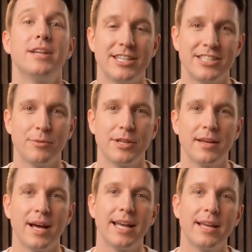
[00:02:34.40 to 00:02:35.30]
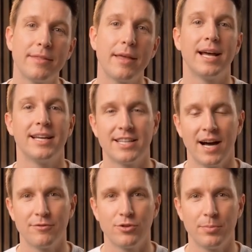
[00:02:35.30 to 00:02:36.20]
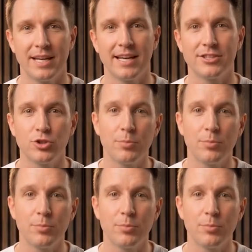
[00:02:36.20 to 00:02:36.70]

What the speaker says: say something like, find a time for me and 2